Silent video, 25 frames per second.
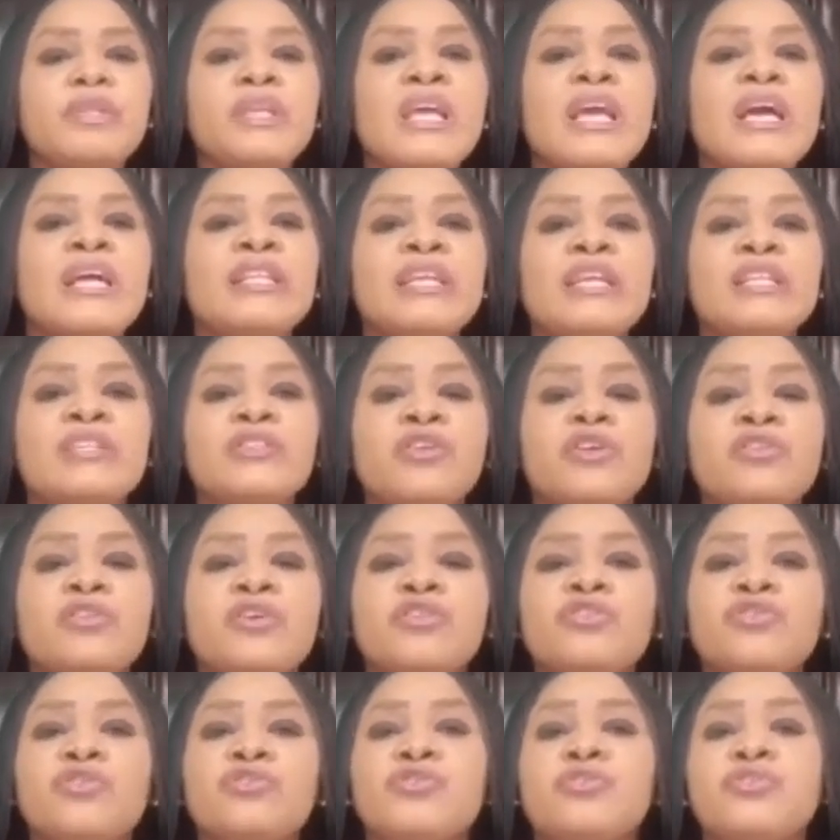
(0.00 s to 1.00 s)
and then turn
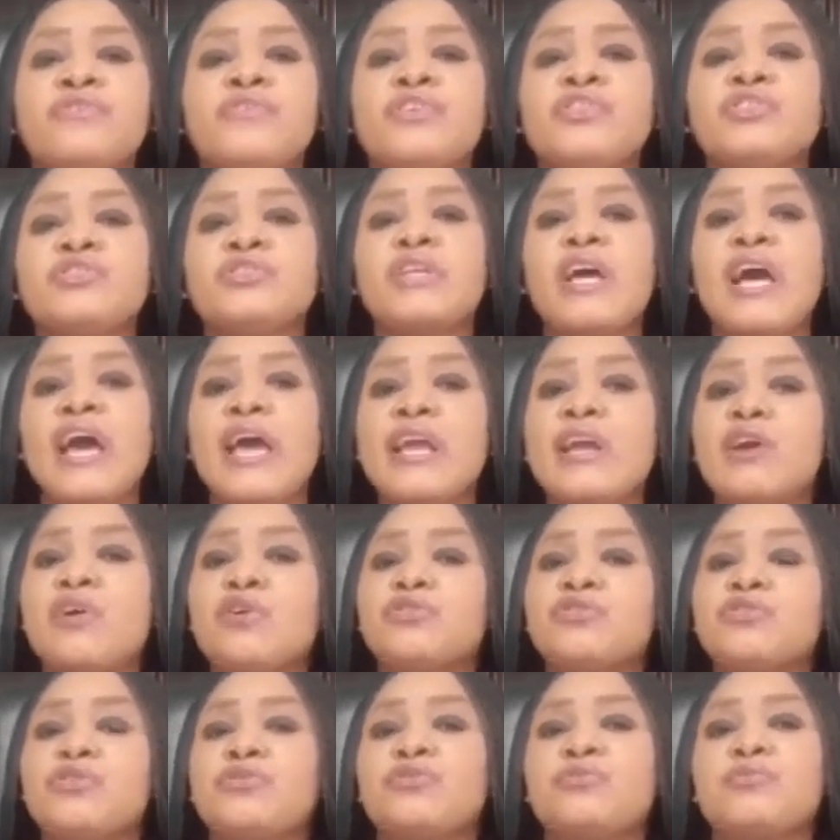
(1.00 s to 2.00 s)
on your notification icon
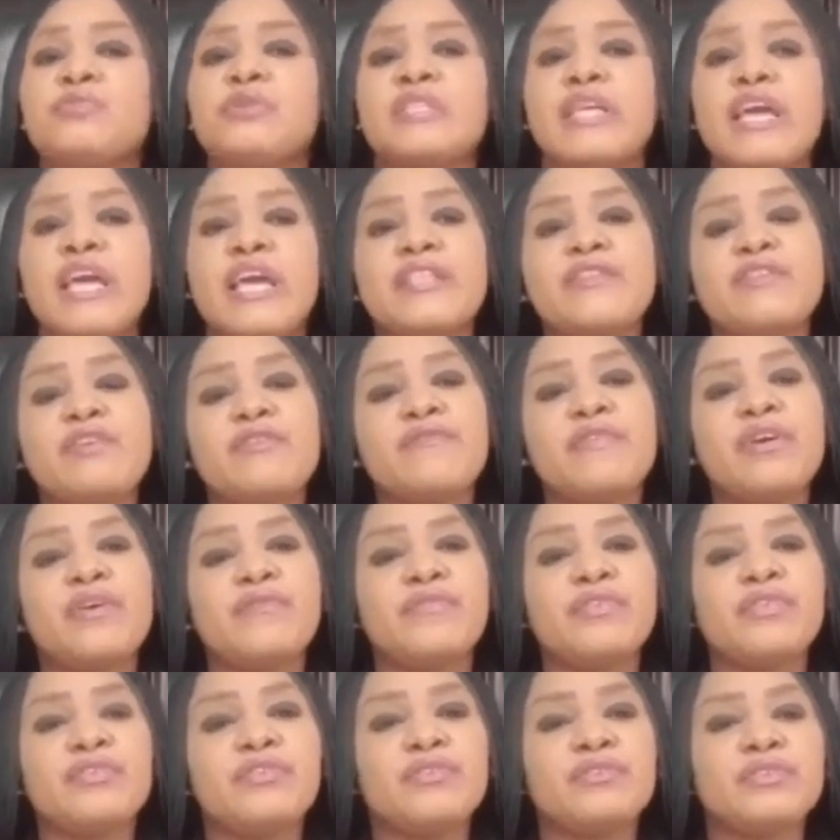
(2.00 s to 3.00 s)
so you don't miss any of our
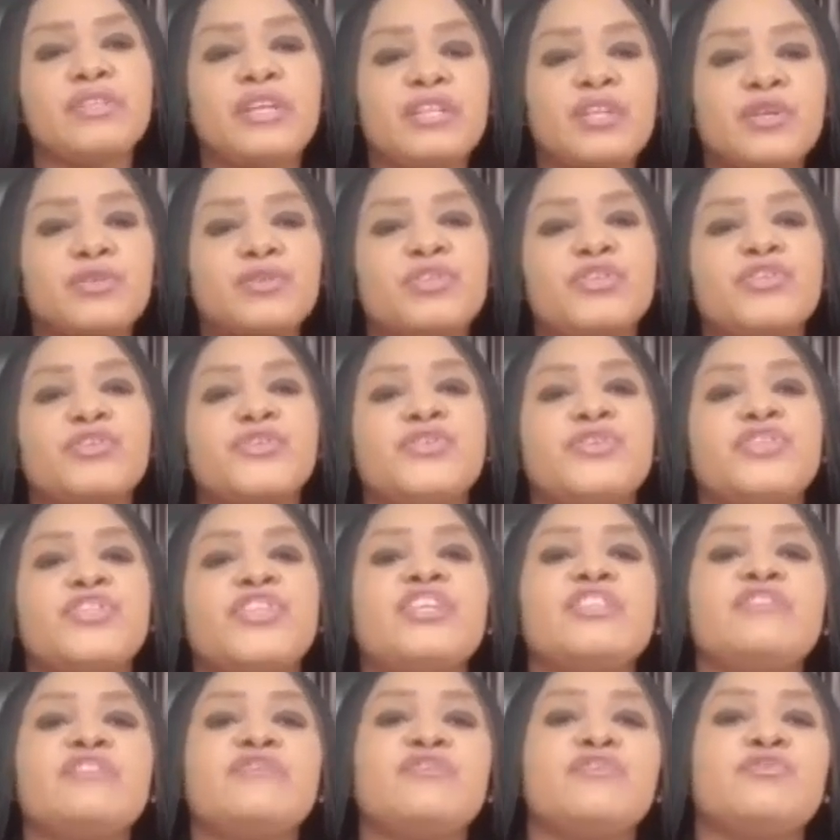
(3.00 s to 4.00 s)
videos, and I'll see you in the
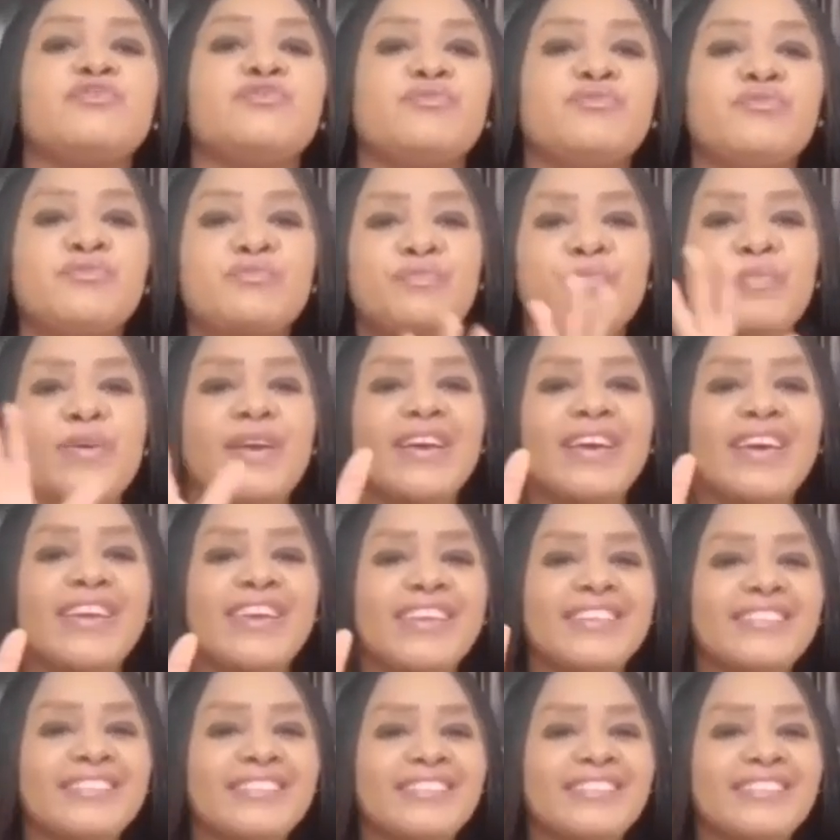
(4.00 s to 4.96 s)
next video. Bye.